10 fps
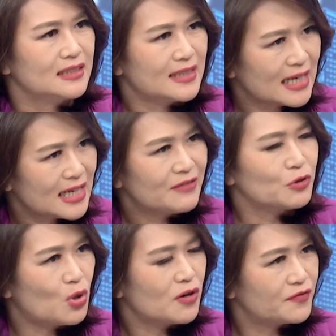
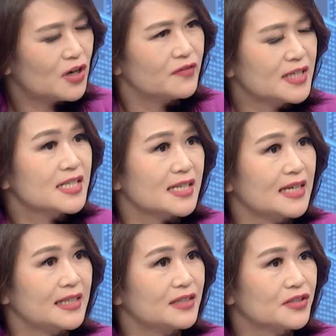level of
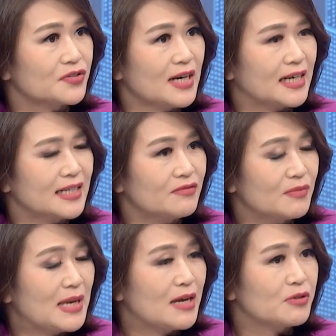understanding the threat
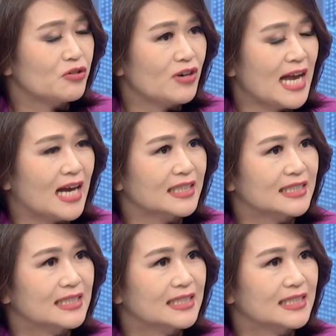and being able to react?